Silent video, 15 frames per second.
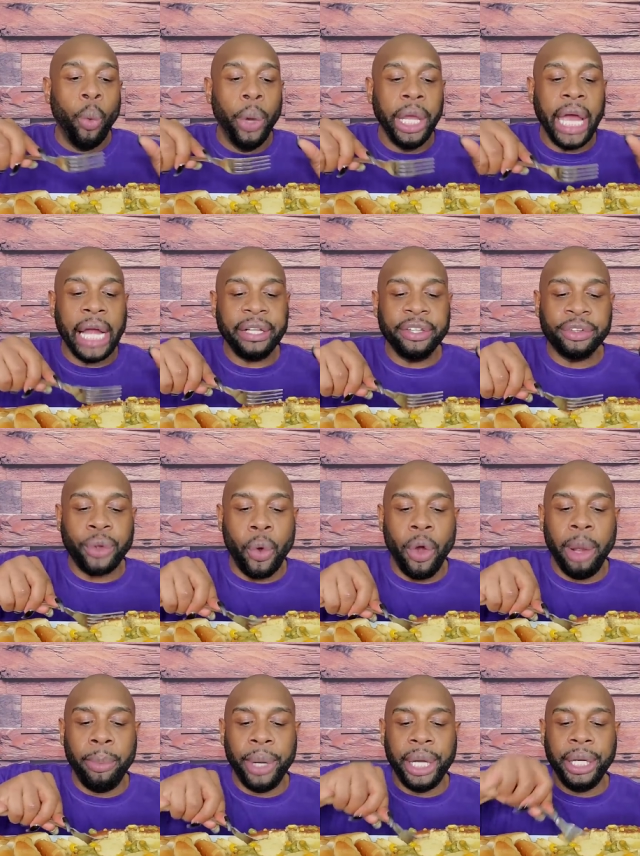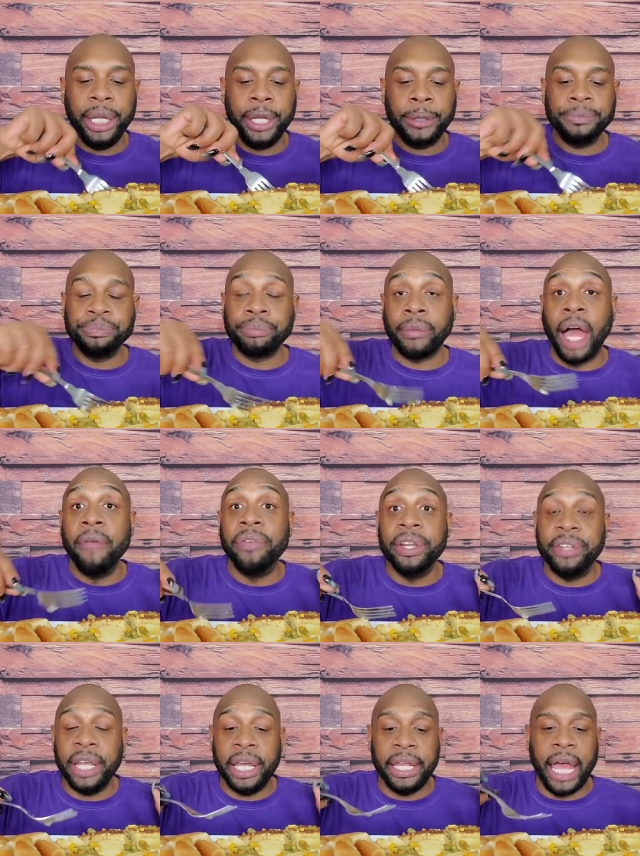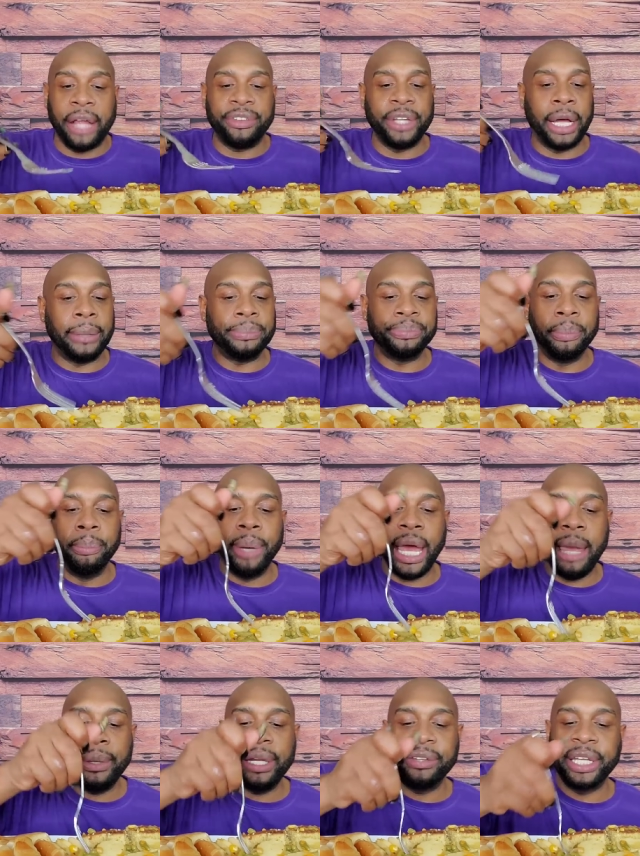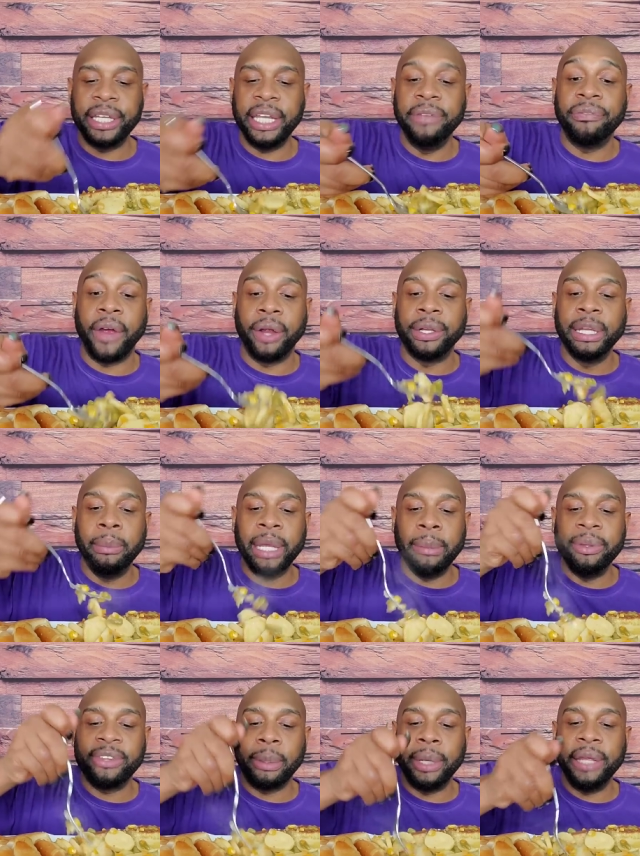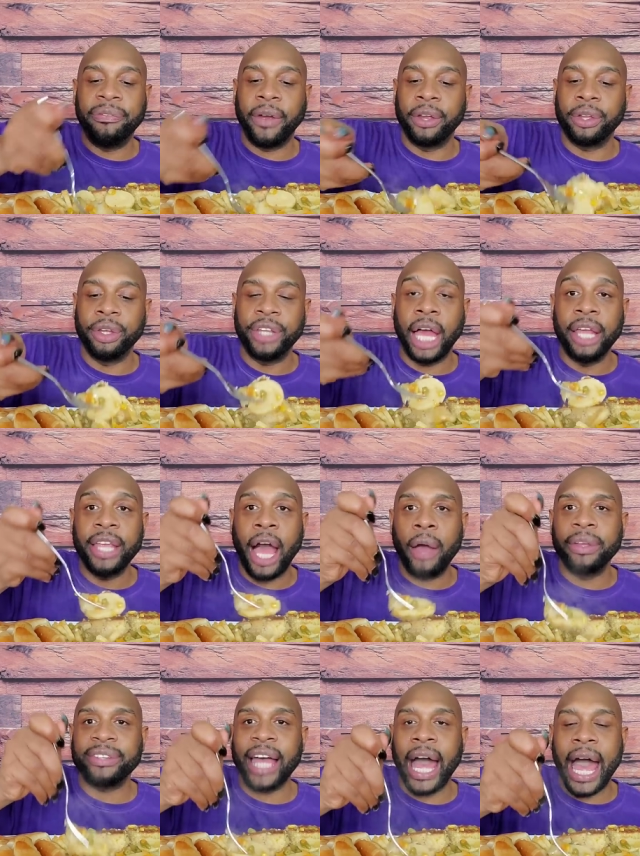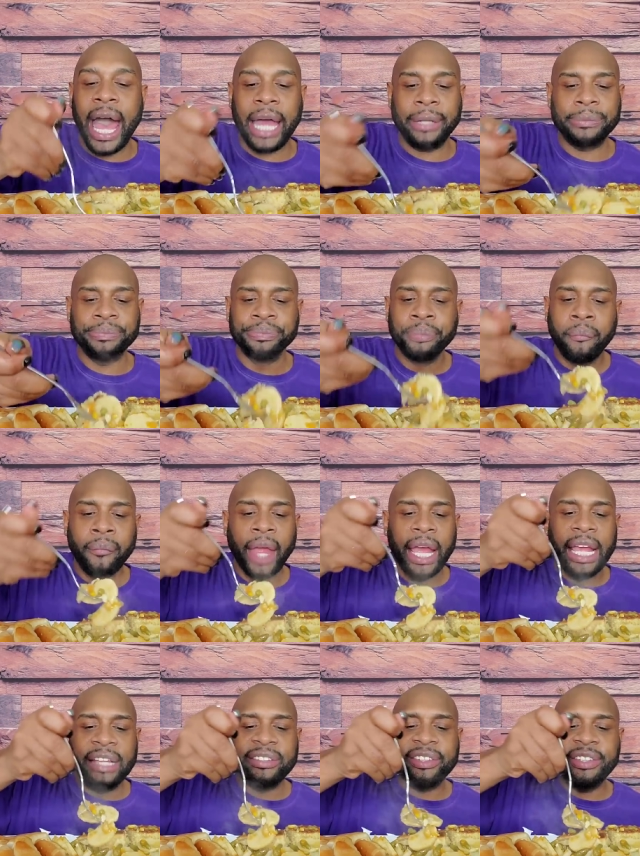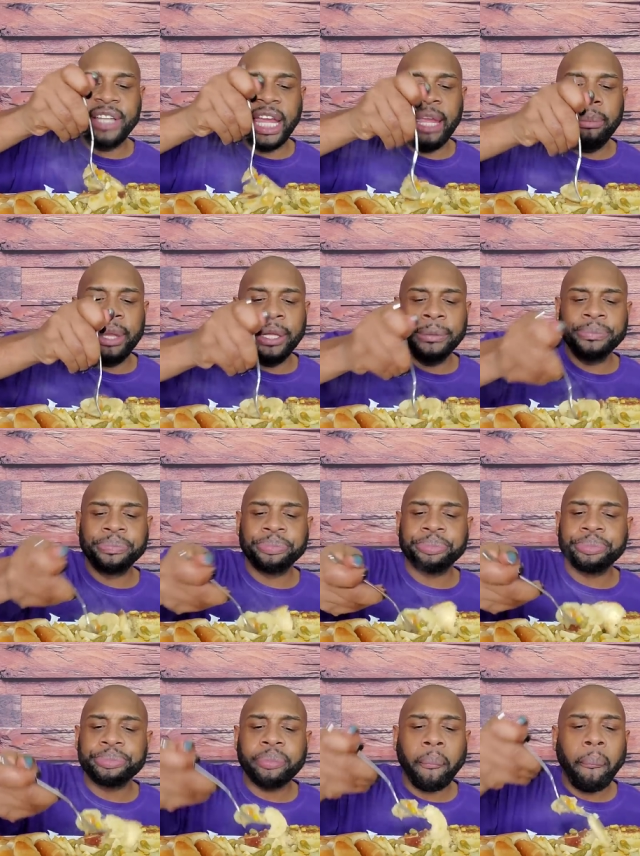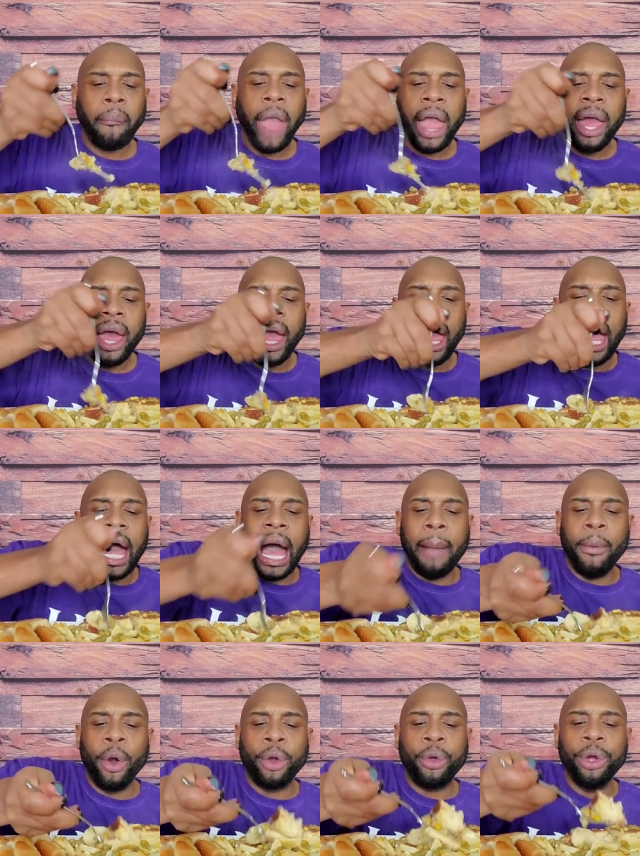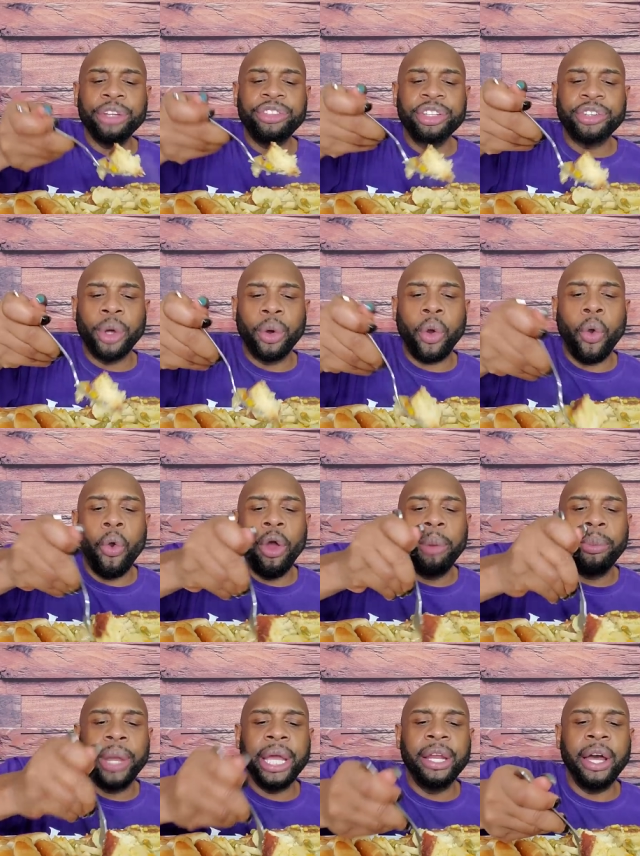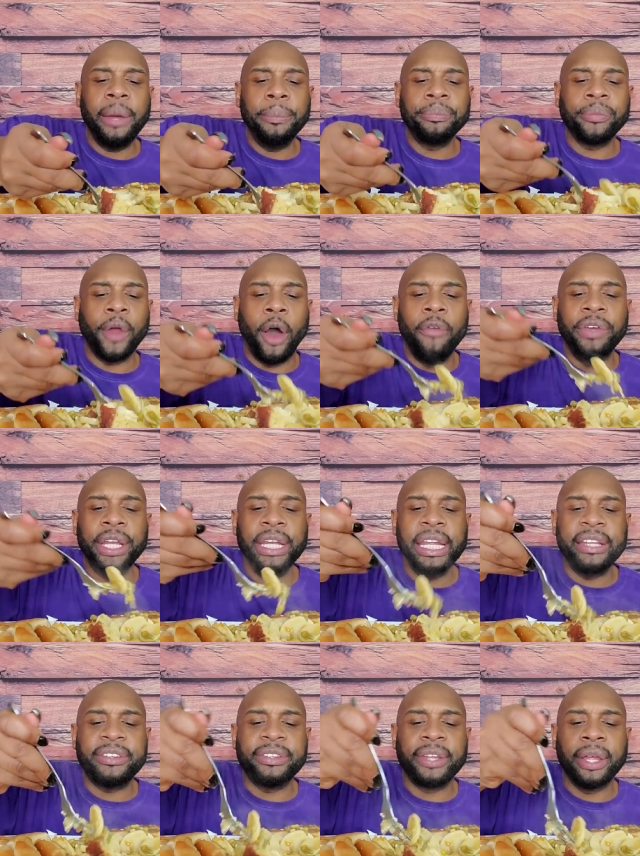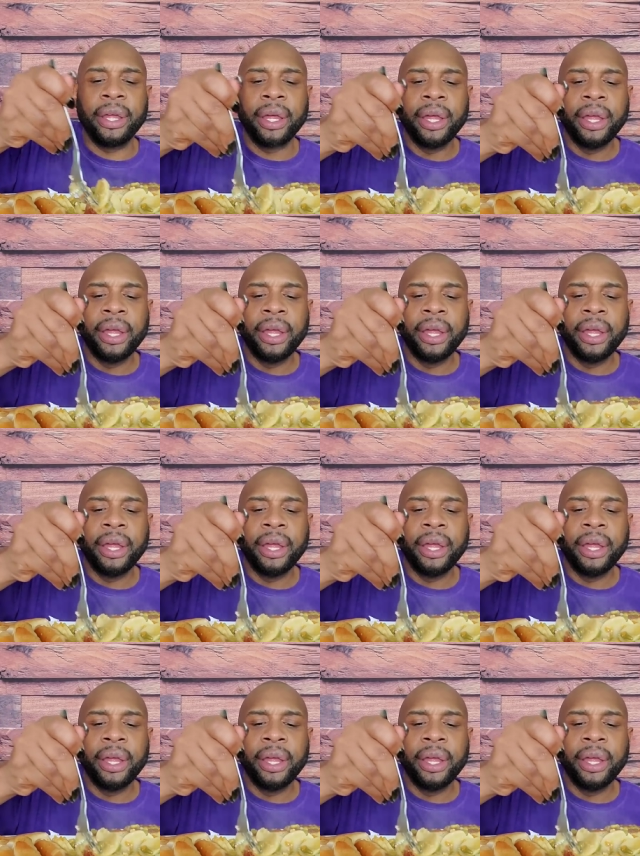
We got this cornbread here. I'm finna tell y'all something. Baby, let's get eating first. Let me give me something to eat first, though, y'all. Y'all, it's hot. It's steaming. I'm gonna crush this old cornbread up over in this